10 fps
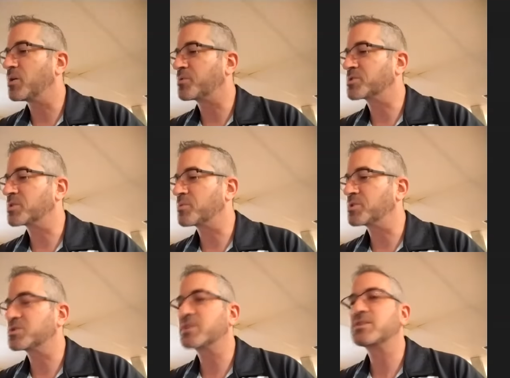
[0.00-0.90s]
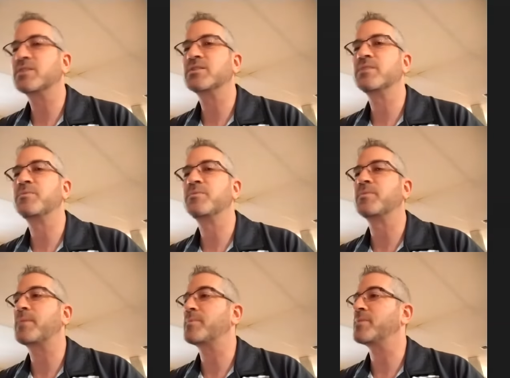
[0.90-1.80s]
for some reason. As I said before,
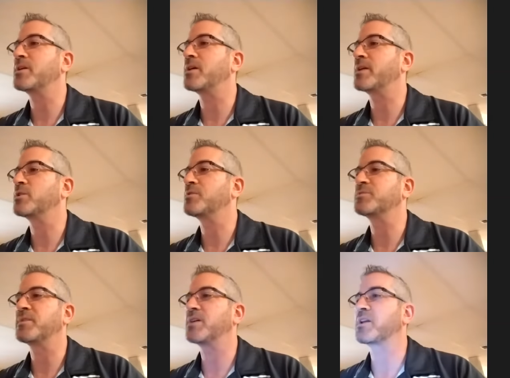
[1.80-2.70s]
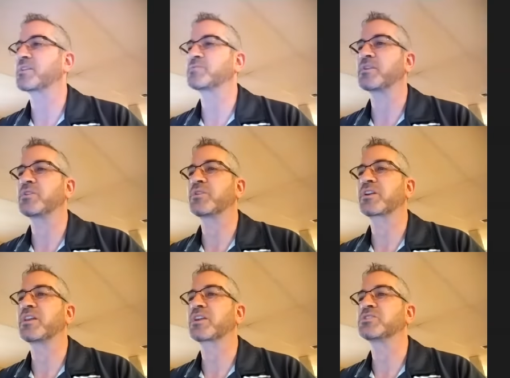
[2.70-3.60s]
might be my. I don't know if it's my. I don't think it's my internet
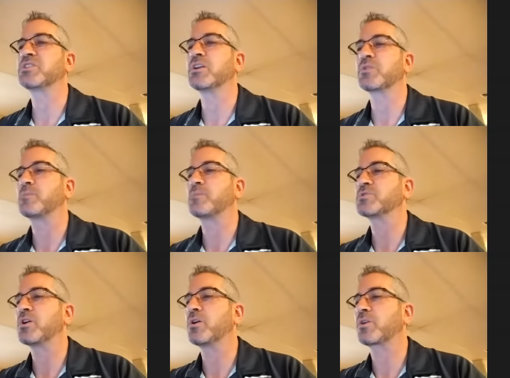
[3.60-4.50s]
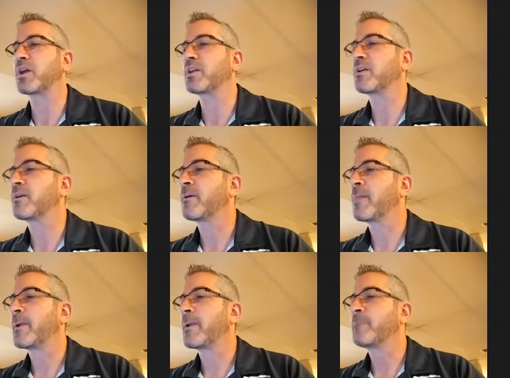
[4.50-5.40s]
connection. Here it comes. Okay.
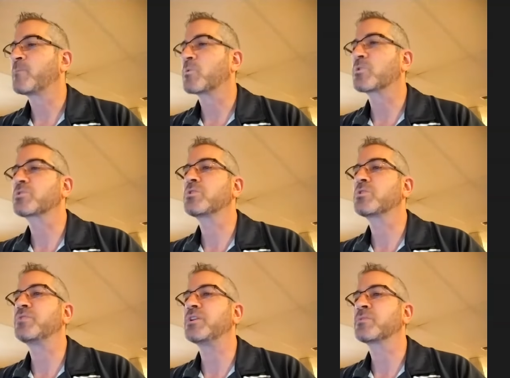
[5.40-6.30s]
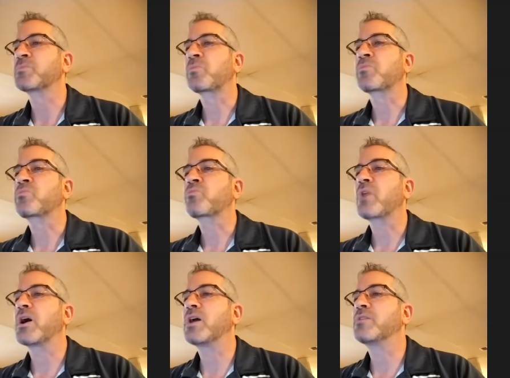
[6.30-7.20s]
Ortho feet.
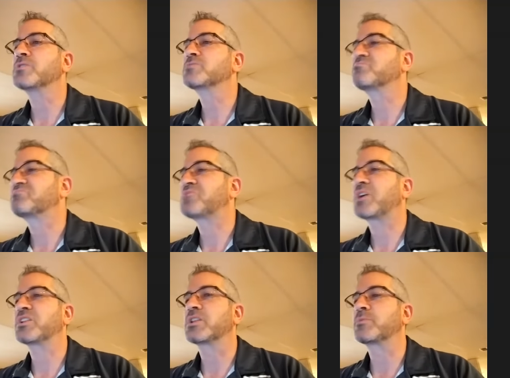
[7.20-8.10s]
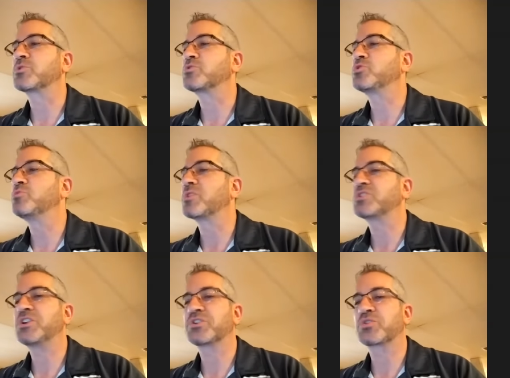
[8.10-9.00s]
Uh, there's probably a little bit too much
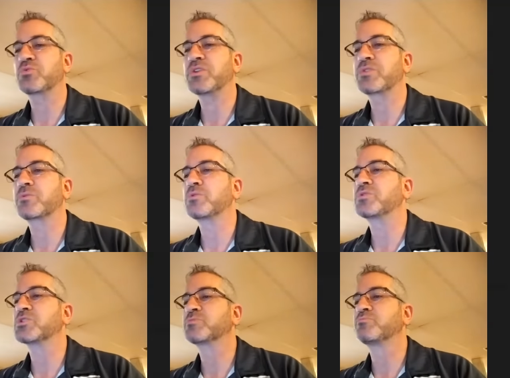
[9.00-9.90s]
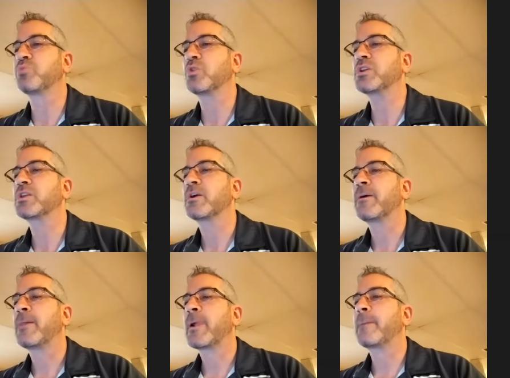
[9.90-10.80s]
here to read through at this point,
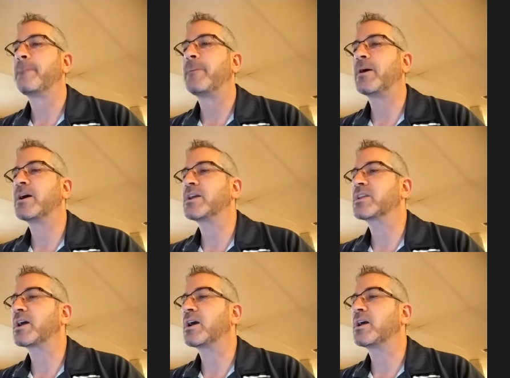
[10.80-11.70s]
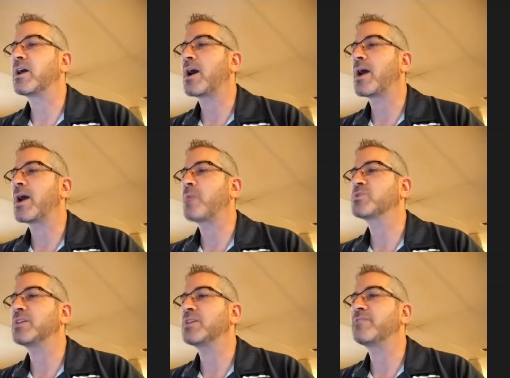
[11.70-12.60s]
but uh, I, I would
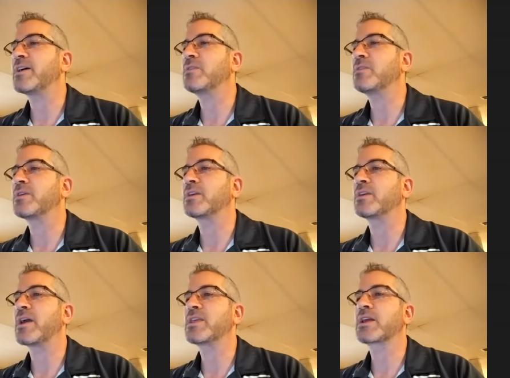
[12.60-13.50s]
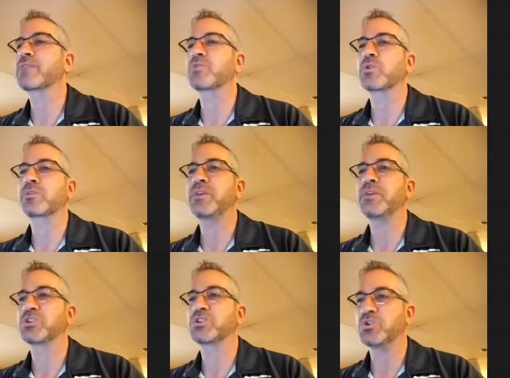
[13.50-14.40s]
say if anything, any kind of an
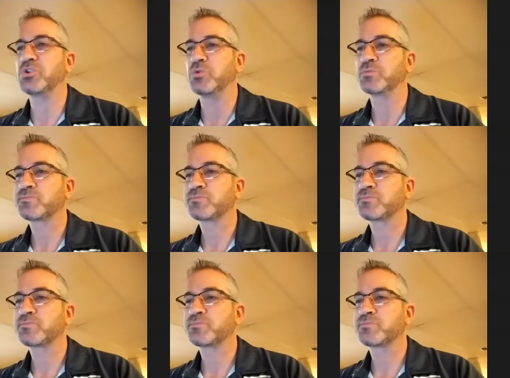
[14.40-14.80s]
orthopedic shoe,